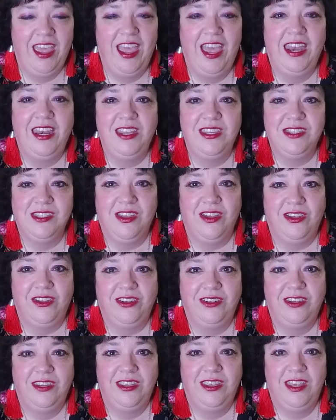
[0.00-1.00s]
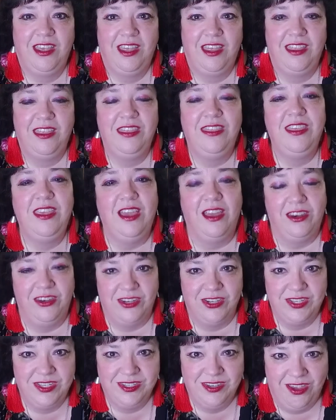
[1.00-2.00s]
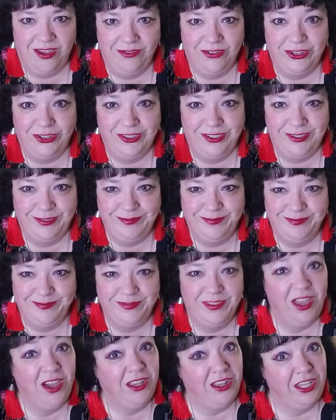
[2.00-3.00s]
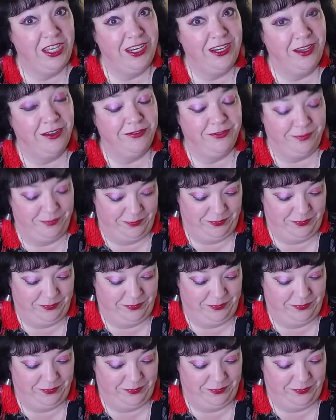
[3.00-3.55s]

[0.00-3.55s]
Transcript: and it's called The Undiscovered, oddly enough.